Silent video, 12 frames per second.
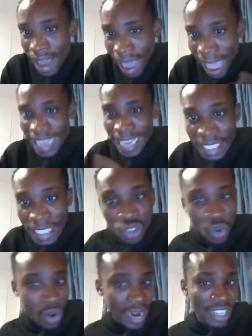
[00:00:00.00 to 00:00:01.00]
I get this
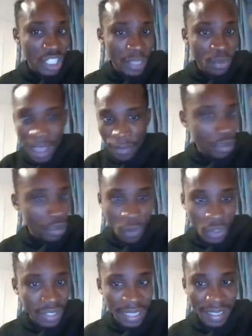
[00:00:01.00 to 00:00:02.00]
scholarship? So I first of
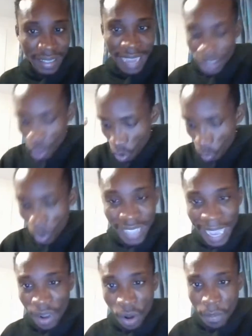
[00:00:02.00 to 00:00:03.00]
all stated that. Once
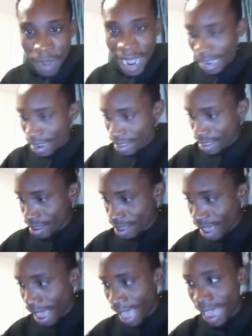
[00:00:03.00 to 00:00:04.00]
I come back,
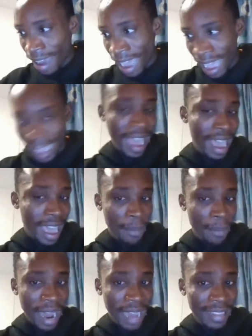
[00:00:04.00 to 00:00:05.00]
I
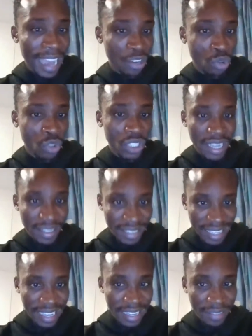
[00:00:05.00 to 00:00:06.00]
am an associate
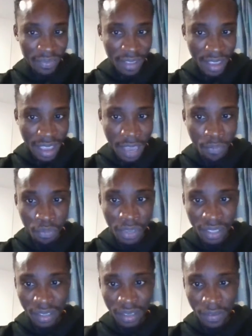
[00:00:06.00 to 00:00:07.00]
in
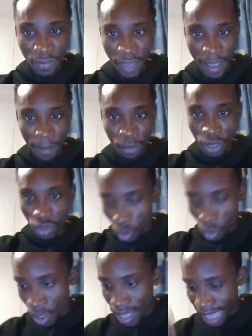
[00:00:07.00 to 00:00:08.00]
ABC firm.
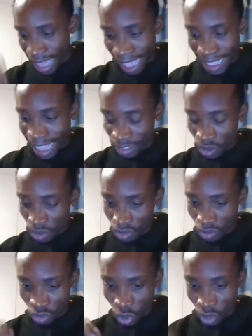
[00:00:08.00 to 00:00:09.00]
So I don't
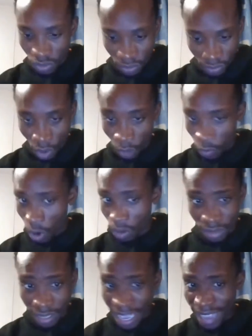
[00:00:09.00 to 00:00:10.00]
just, of course,
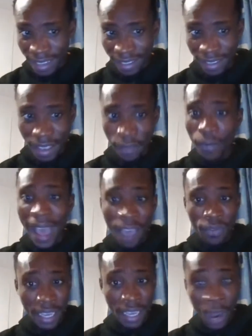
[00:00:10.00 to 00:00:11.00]
the essay say 5
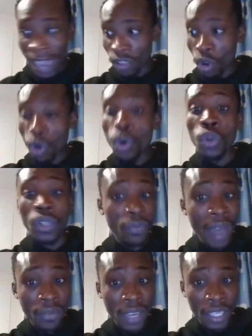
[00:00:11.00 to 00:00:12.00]
years, but I don't go to the
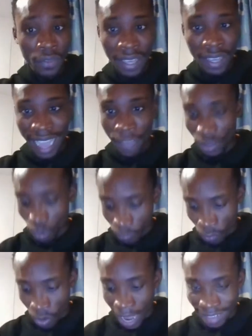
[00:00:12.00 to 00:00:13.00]
5 years first. I first
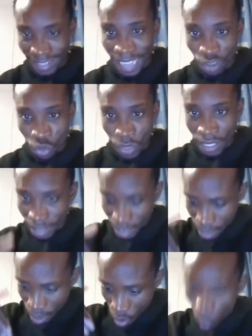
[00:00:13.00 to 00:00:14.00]
of all, I start with
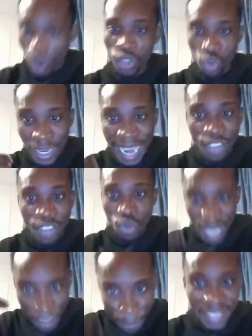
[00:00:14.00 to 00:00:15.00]
what will I do
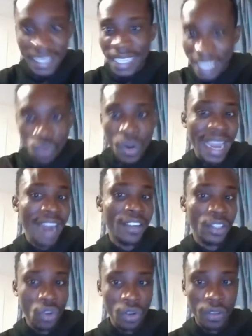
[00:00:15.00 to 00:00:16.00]
immediately when I
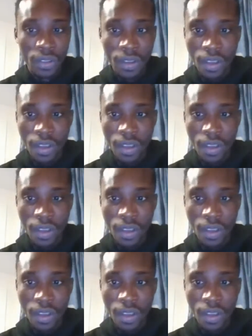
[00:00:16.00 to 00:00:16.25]
return?